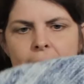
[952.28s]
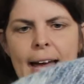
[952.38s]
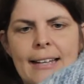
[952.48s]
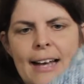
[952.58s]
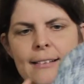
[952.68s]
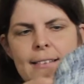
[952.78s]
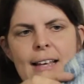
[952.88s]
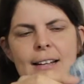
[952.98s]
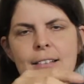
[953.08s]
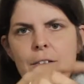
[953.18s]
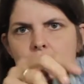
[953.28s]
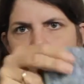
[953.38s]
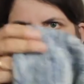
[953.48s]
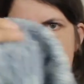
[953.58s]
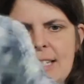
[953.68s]
and that's sort of
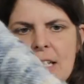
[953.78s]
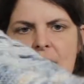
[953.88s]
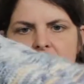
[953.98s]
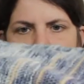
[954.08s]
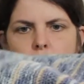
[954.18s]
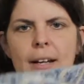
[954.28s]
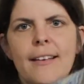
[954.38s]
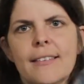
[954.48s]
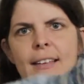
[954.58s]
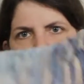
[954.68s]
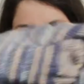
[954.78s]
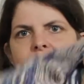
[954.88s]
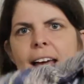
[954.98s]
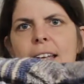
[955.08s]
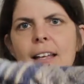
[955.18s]
what I started with. And
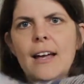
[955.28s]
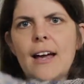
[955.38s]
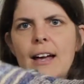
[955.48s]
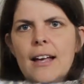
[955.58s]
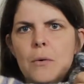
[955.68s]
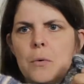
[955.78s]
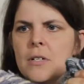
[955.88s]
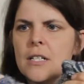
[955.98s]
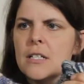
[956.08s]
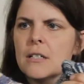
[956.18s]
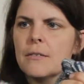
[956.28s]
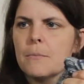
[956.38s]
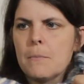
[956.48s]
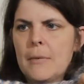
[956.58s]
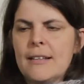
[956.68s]
then I ordered
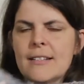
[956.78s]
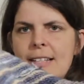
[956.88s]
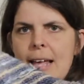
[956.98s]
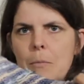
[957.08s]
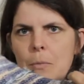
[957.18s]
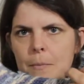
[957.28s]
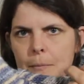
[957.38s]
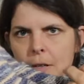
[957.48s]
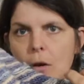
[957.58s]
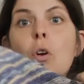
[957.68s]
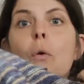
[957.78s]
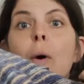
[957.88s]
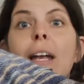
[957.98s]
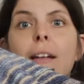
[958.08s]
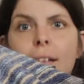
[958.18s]
in the same, oh
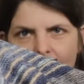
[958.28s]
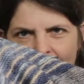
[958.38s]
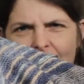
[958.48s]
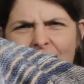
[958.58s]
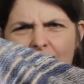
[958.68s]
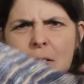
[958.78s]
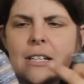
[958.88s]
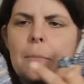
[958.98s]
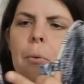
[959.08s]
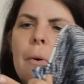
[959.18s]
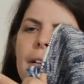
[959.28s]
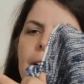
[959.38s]
no, that was, I bought